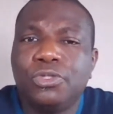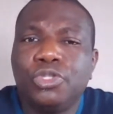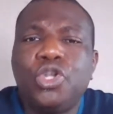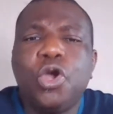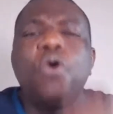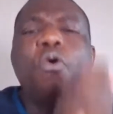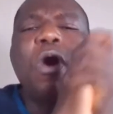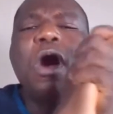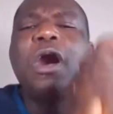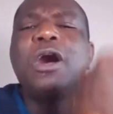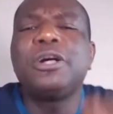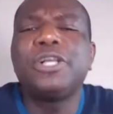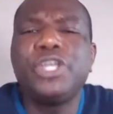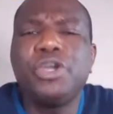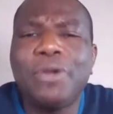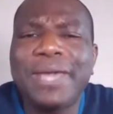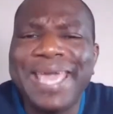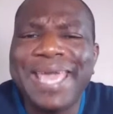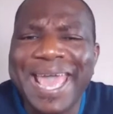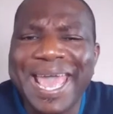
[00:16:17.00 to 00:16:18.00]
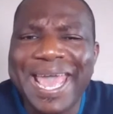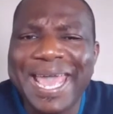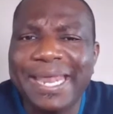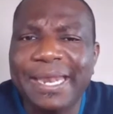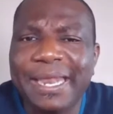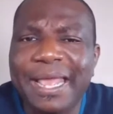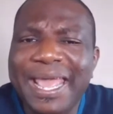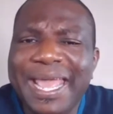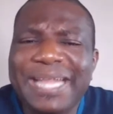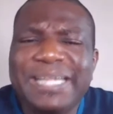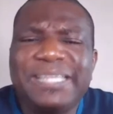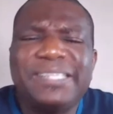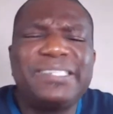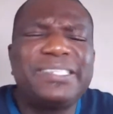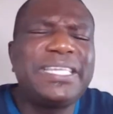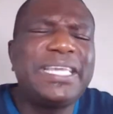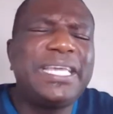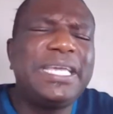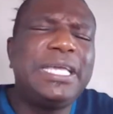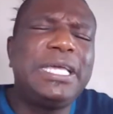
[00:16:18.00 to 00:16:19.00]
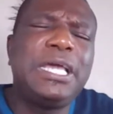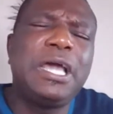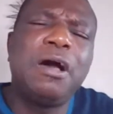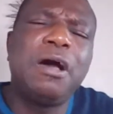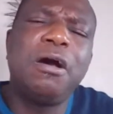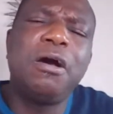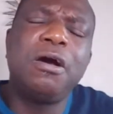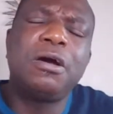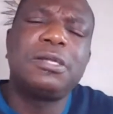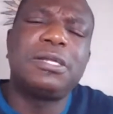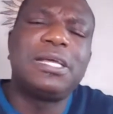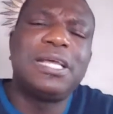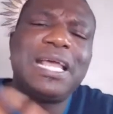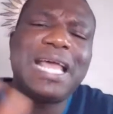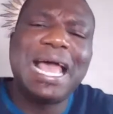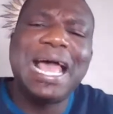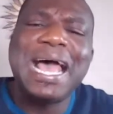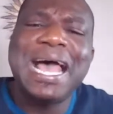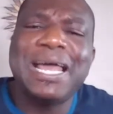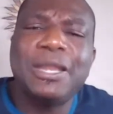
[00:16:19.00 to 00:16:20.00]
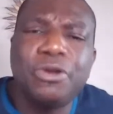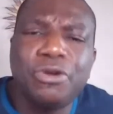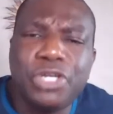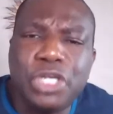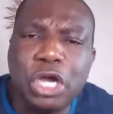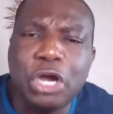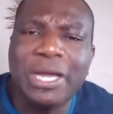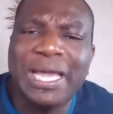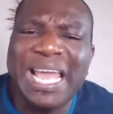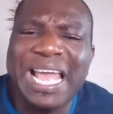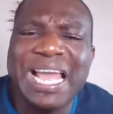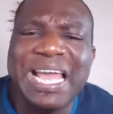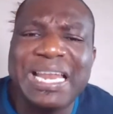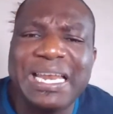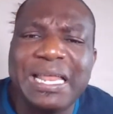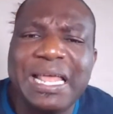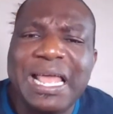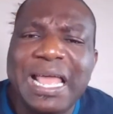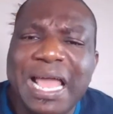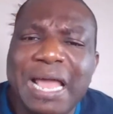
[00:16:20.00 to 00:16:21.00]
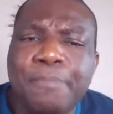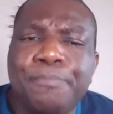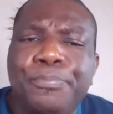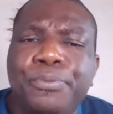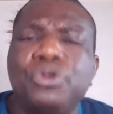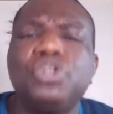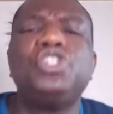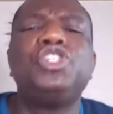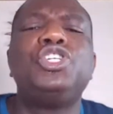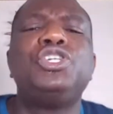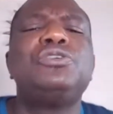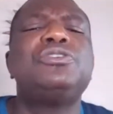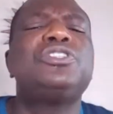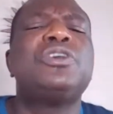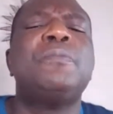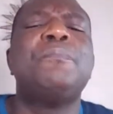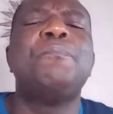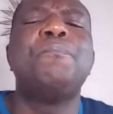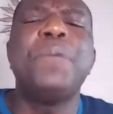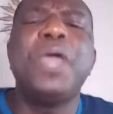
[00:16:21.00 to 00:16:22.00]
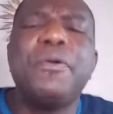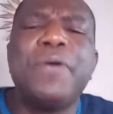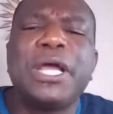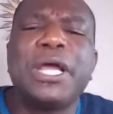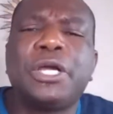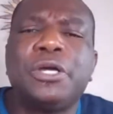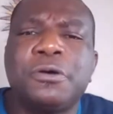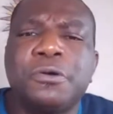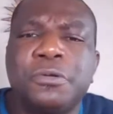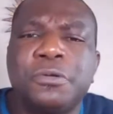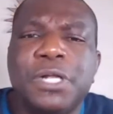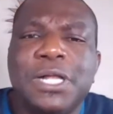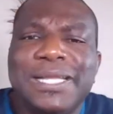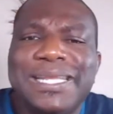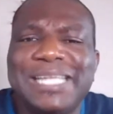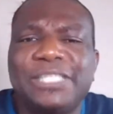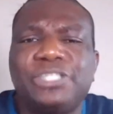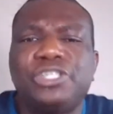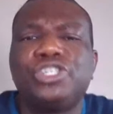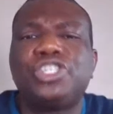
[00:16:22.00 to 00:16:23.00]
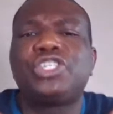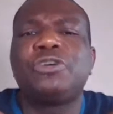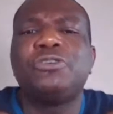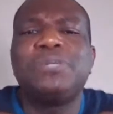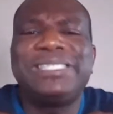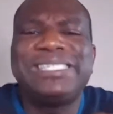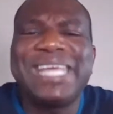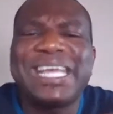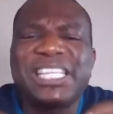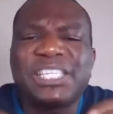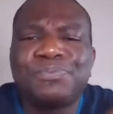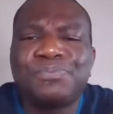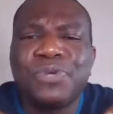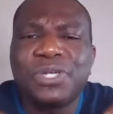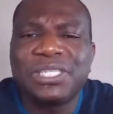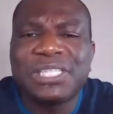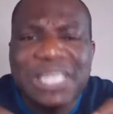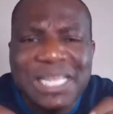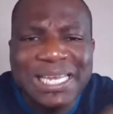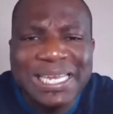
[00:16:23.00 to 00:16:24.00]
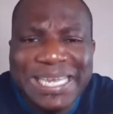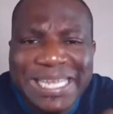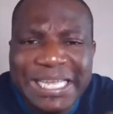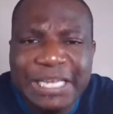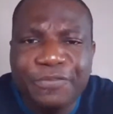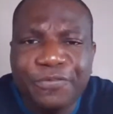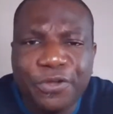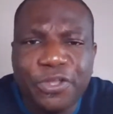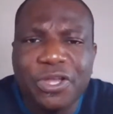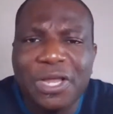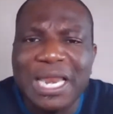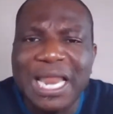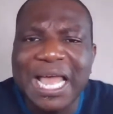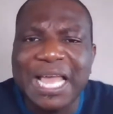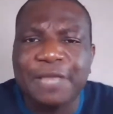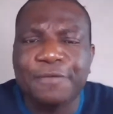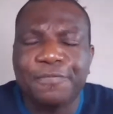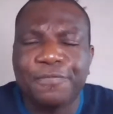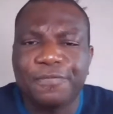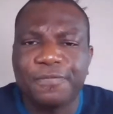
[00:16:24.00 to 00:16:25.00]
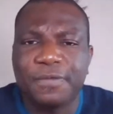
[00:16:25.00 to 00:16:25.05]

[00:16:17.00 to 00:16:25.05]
Do all you can and see God add on your can and produce a miracle that you so desperately need for your life.